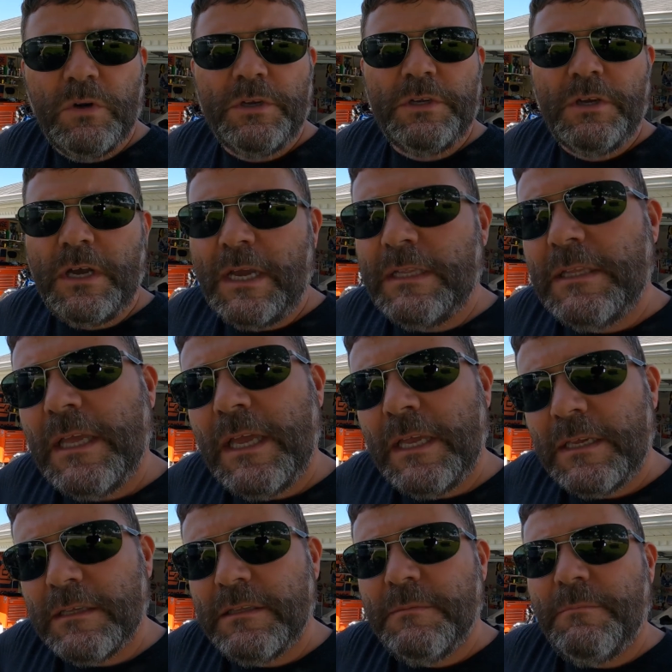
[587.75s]
I like
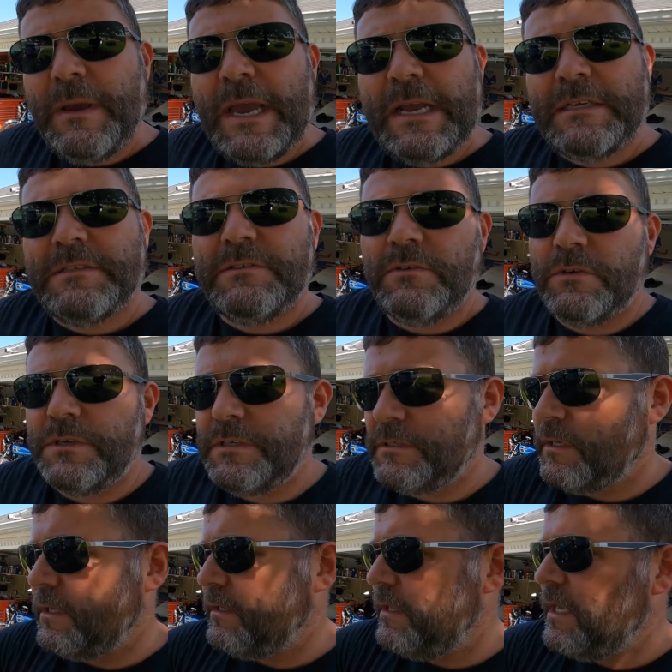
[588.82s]
the backstories
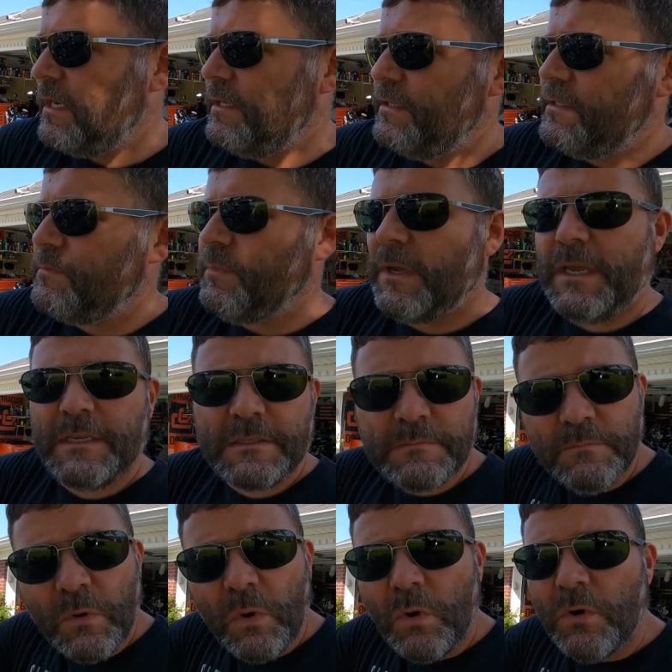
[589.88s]
on a lot of these bikes
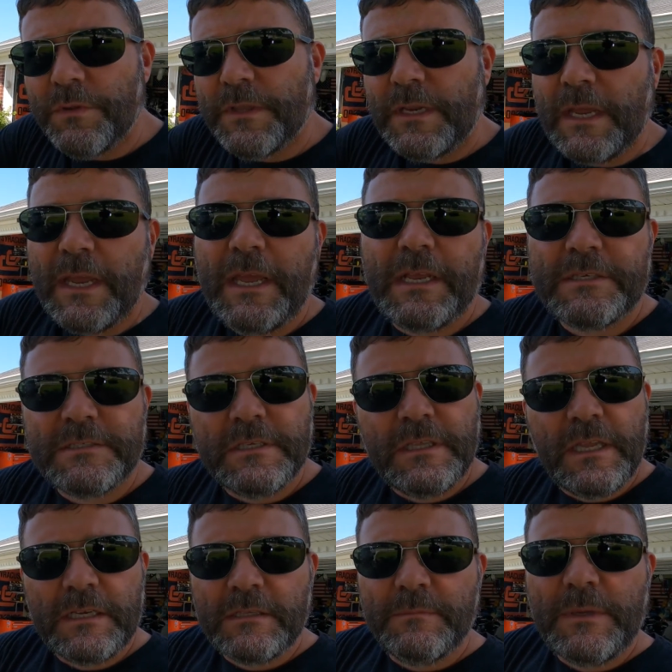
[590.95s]
more than I actually
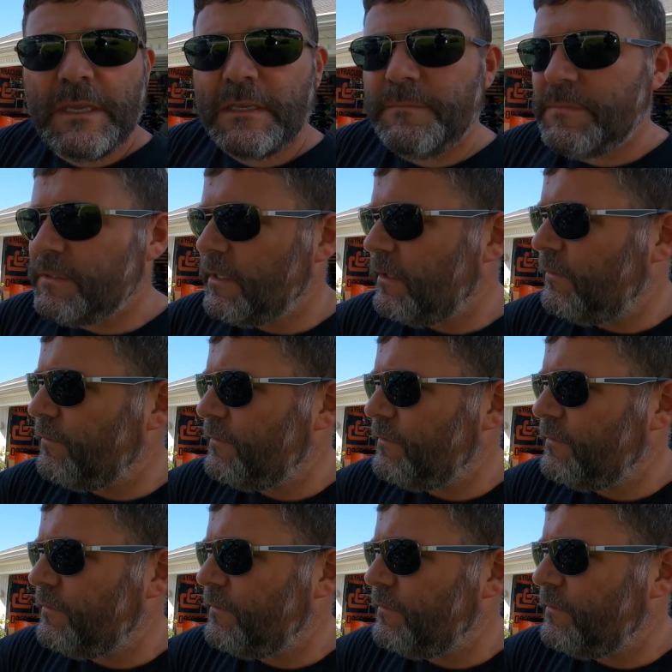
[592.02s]
like the bike himself,